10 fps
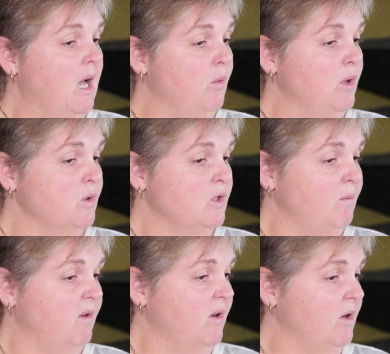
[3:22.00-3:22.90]
We'd also
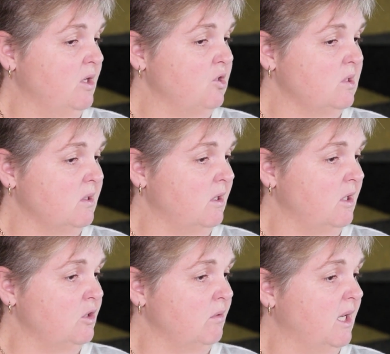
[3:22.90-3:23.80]
be very interested
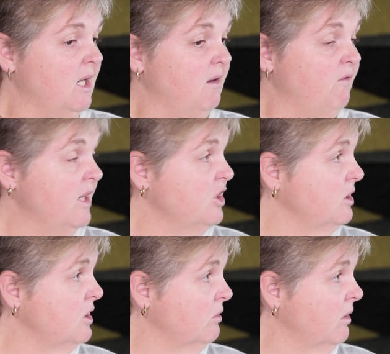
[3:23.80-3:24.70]
in doing an
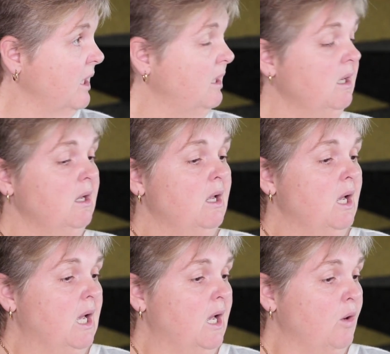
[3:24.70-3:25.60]
infection screen.
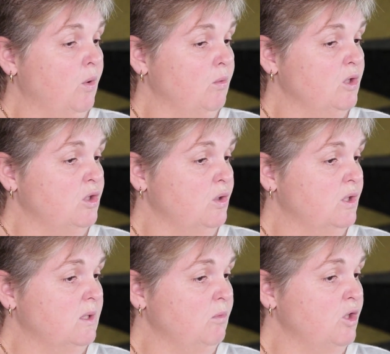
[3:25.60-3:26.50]
We would do
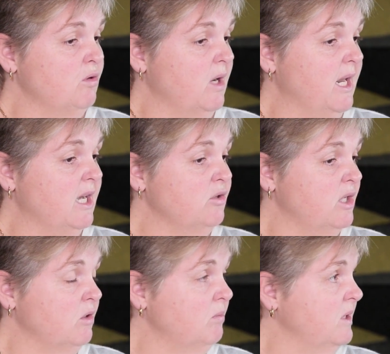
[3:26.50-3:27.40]
some uterine
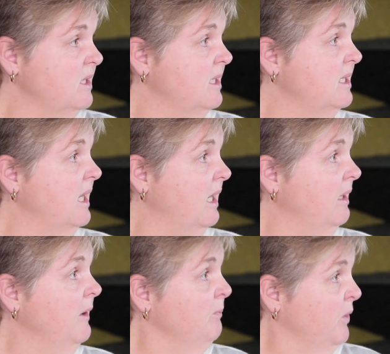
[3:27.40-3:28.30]
artery Dopplers to see